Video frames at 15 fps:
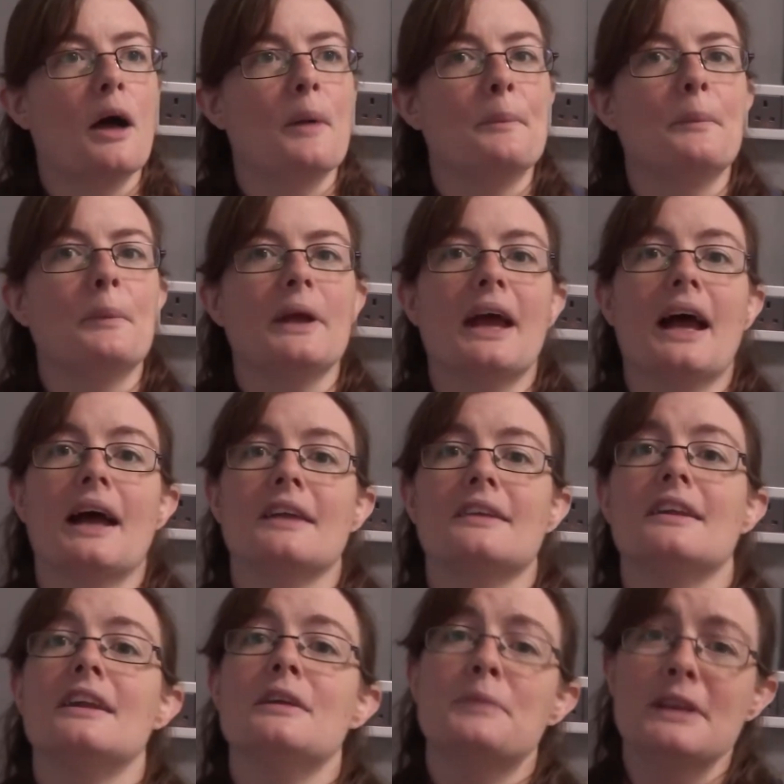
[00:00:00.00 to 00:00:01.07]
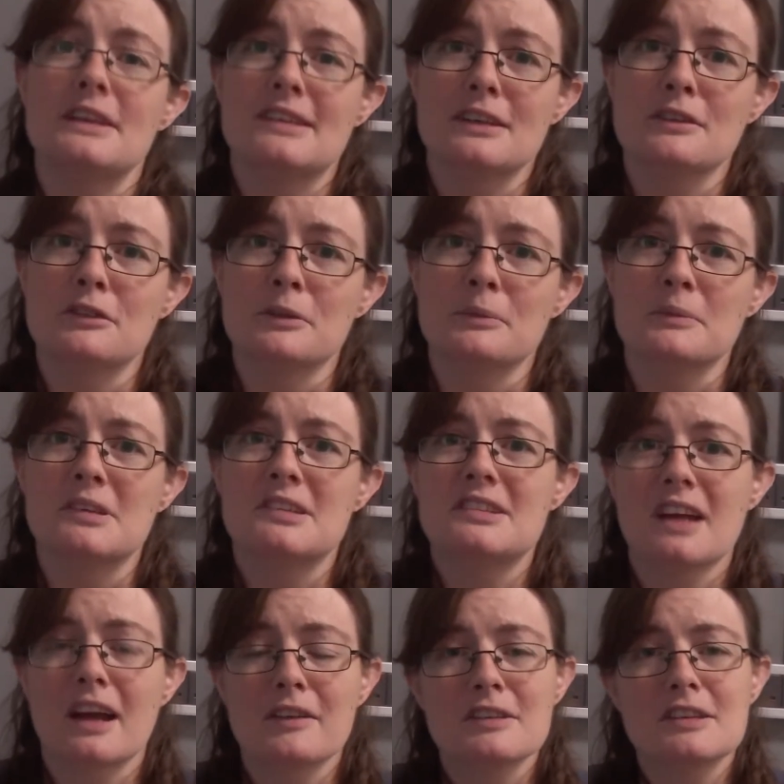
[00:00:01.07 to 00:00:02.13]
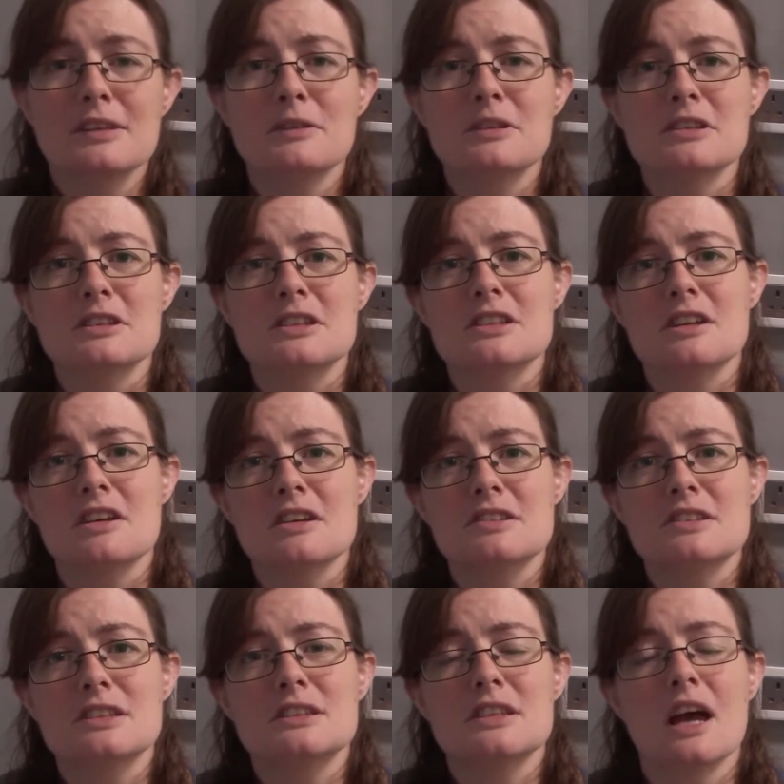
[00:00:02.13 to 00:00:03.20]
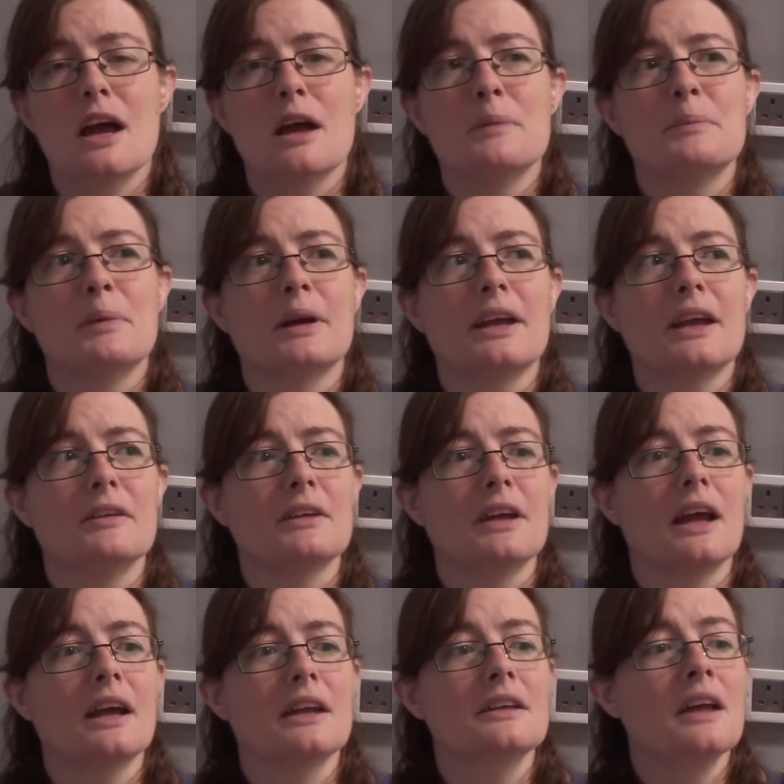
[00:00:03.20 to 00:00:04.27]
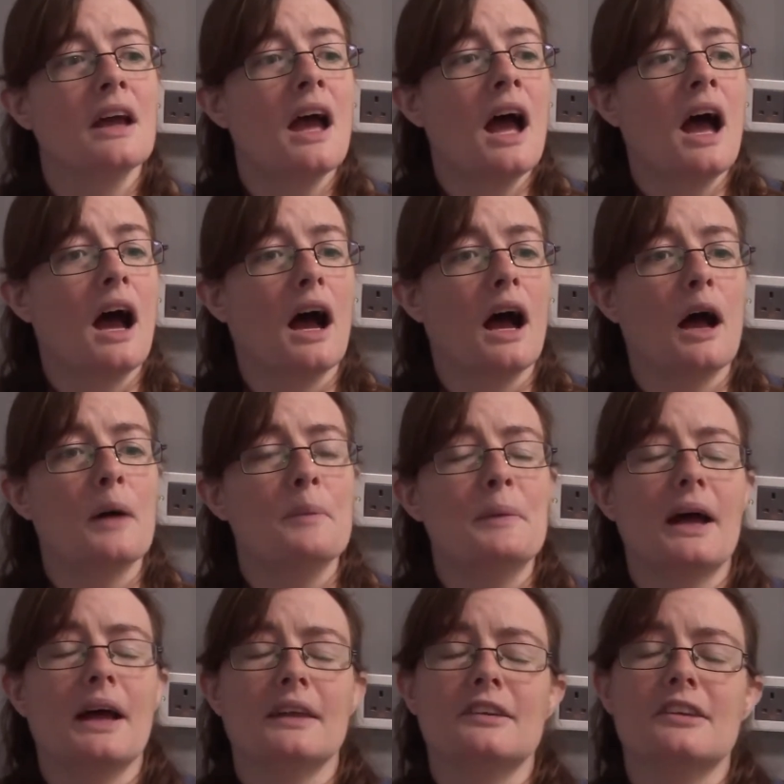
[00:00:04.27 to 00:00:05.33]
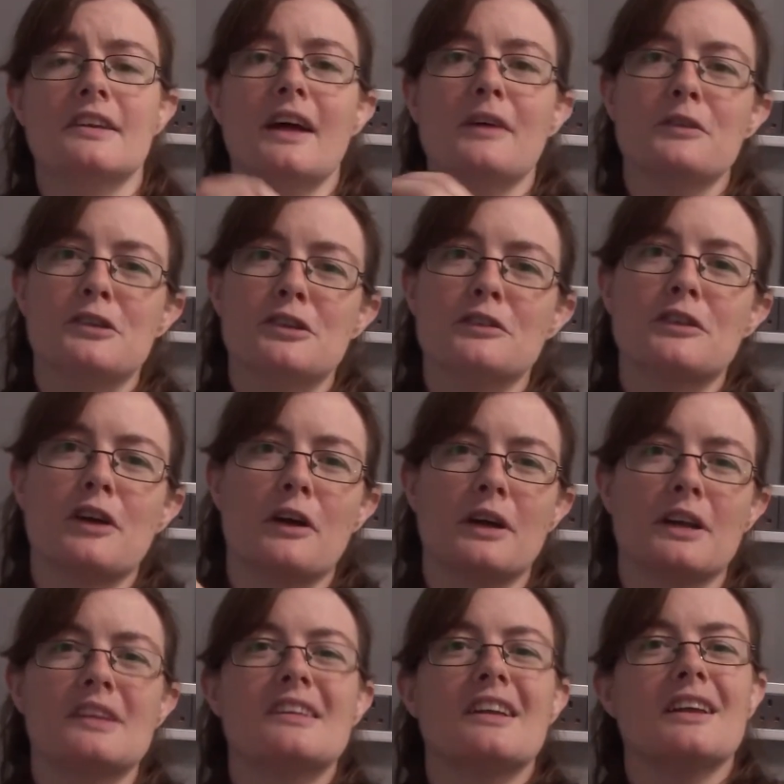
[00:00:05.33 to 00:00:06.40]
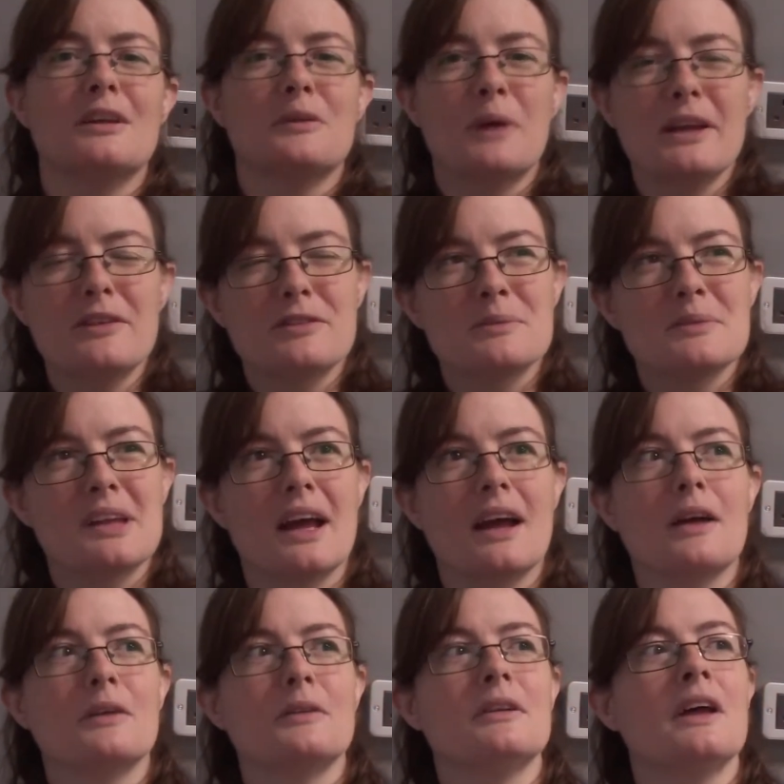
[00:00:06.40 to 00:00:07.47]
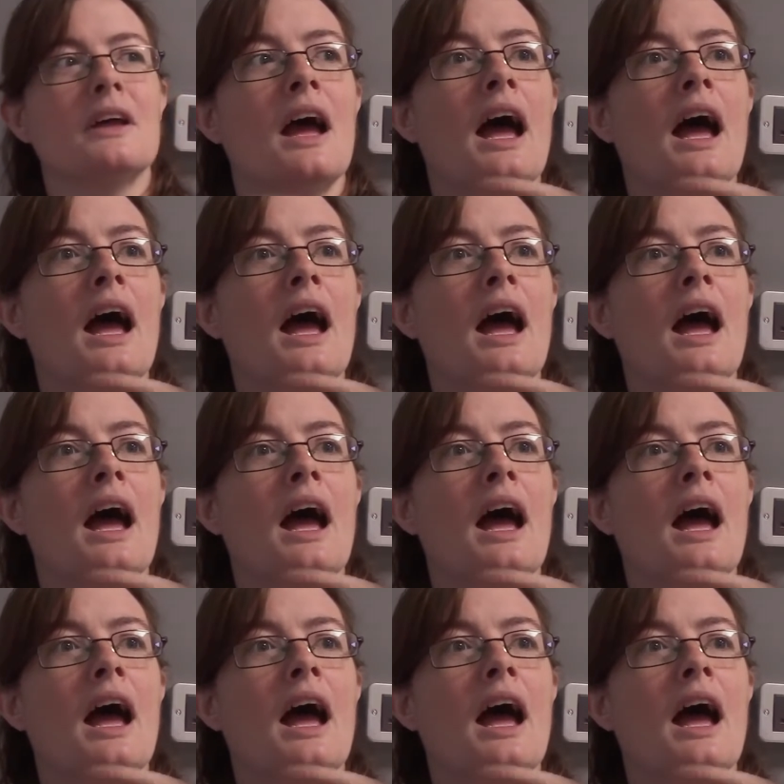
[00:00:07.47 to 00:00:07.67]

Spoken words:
We had the Liberty Tea Rooms charity, which had started by Kerry Ann, and so that was sort of going slightly away from town.